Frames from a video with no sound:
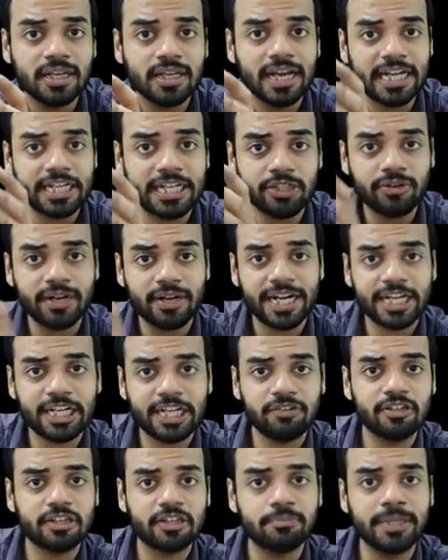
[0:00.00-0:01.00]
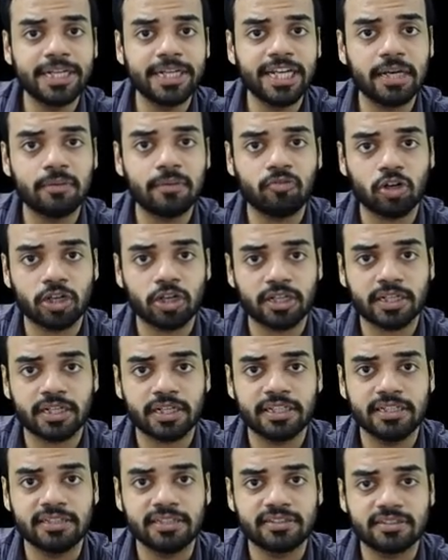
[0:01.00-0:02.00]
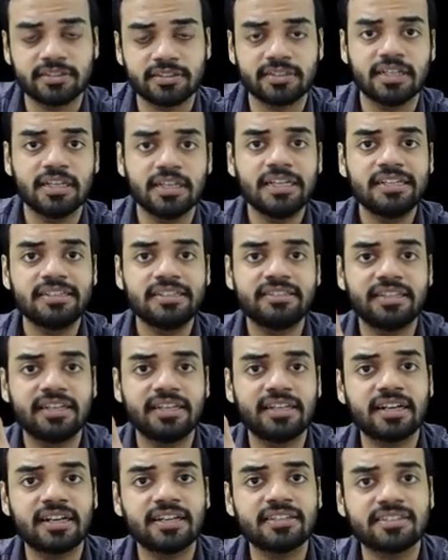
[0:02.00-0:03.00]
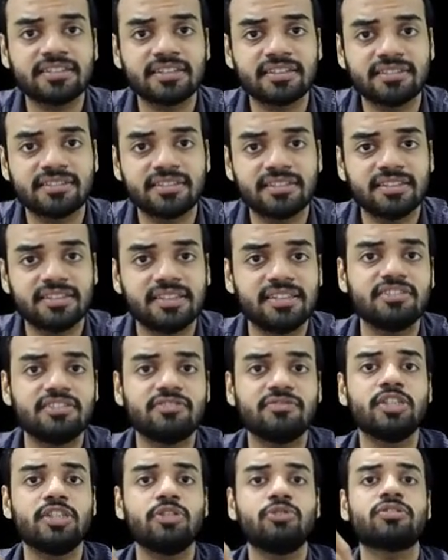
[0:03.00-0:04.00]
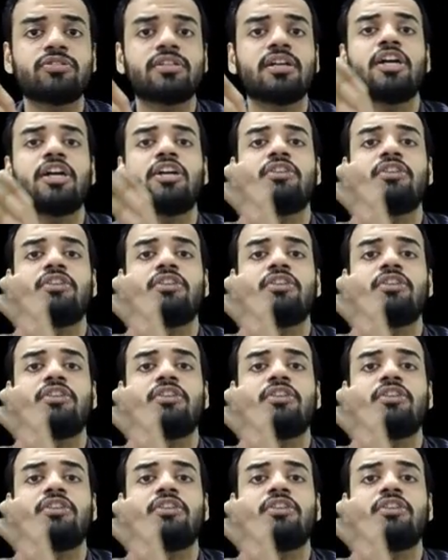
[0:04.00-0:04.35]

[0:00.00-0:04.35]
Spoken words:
and you end with medium water conditions. Zerath succession is when you start